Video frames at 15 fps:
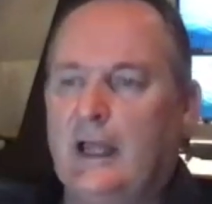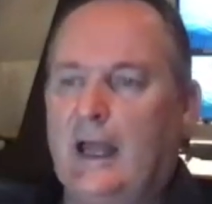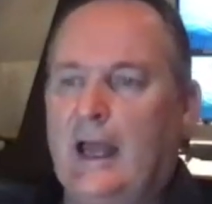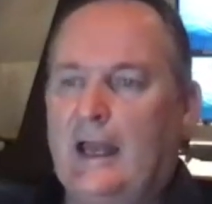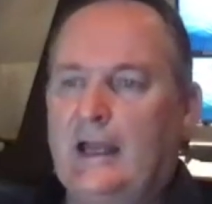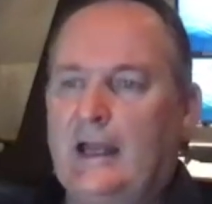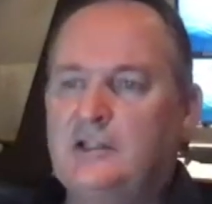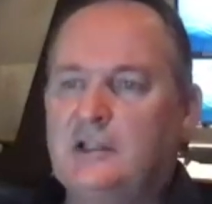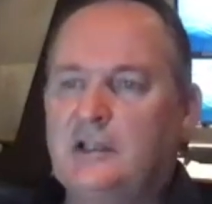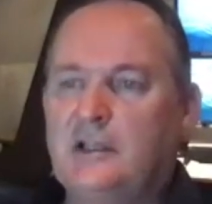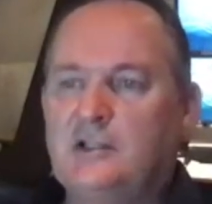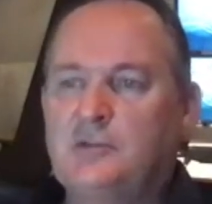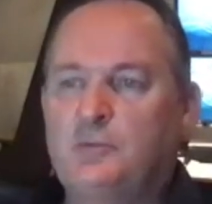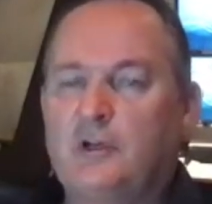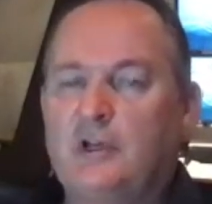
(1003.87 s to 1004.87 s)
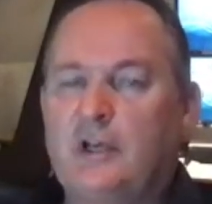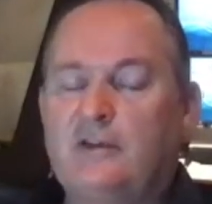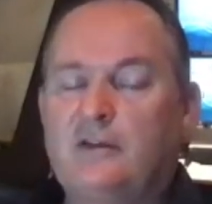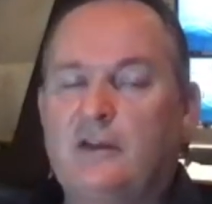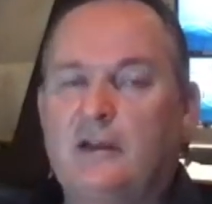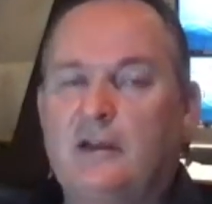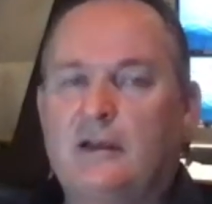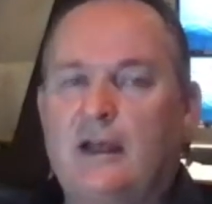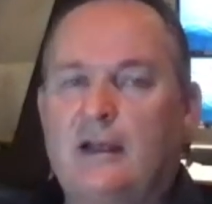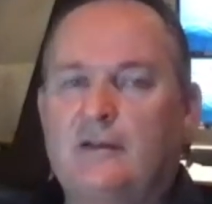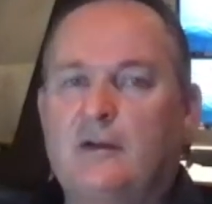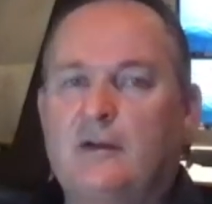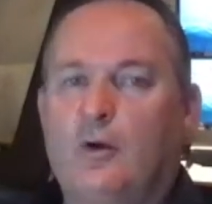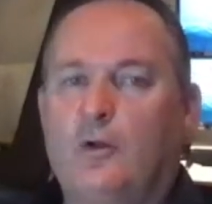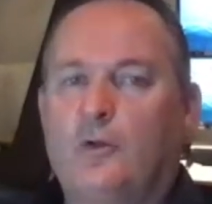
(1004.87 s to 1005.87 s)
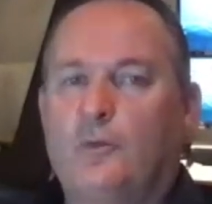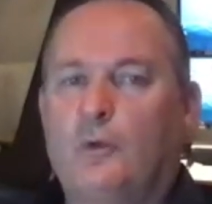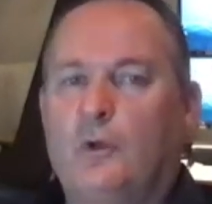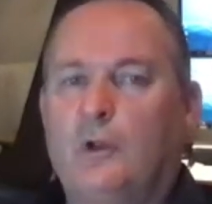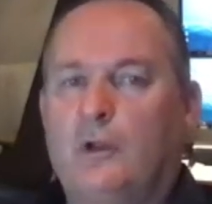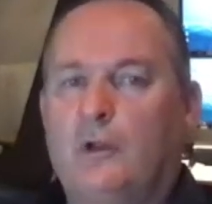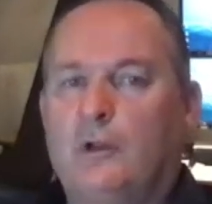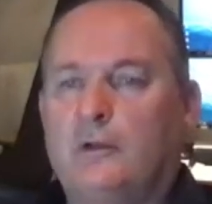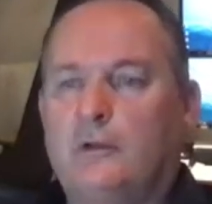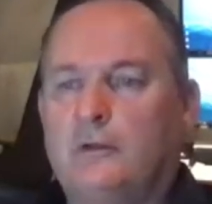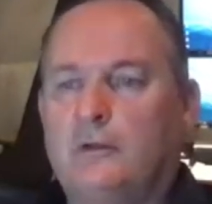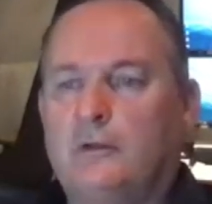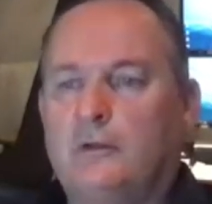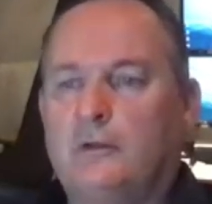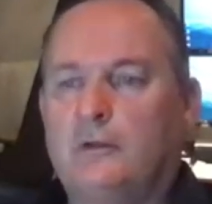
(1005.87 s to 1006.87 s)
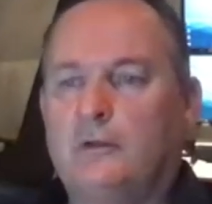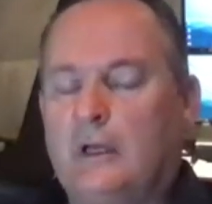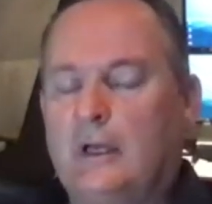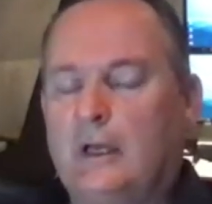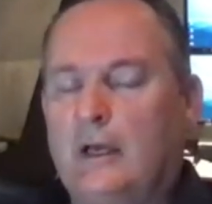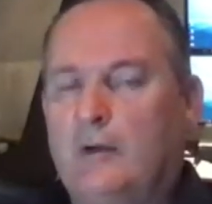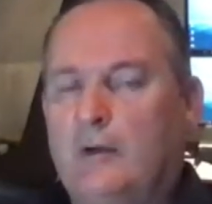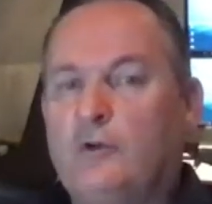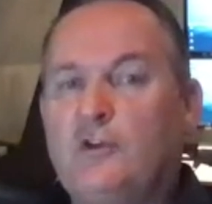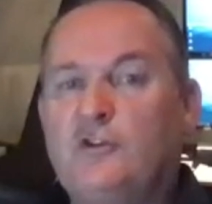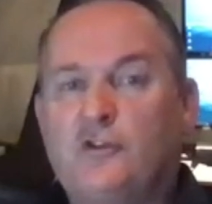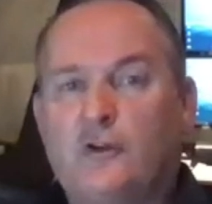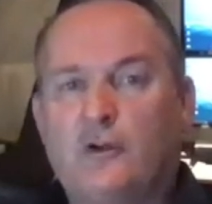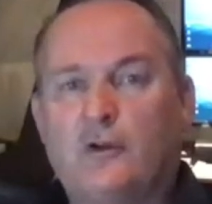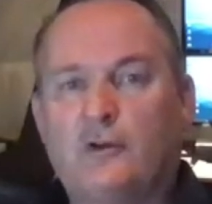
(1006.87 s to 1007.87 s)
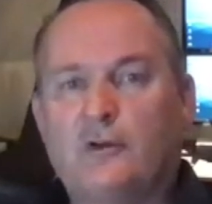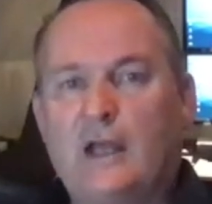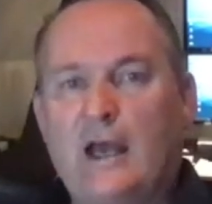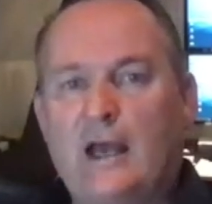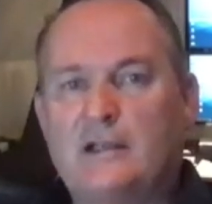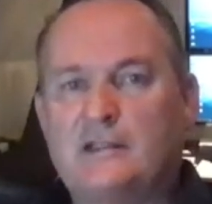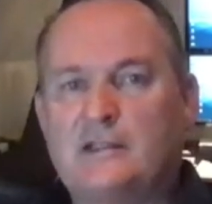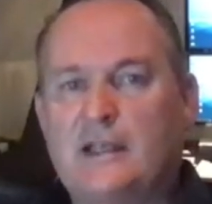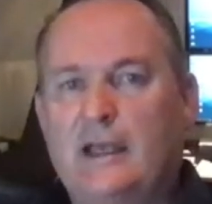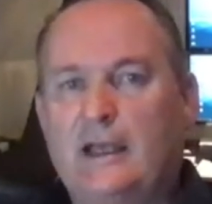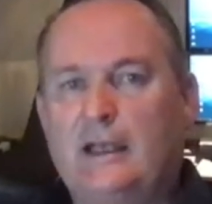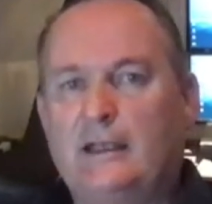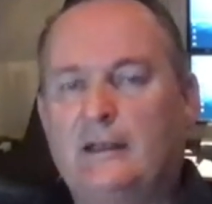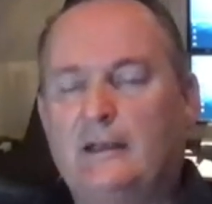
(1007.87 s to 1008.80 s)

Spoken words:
And actually, he's predicting that gold will return as a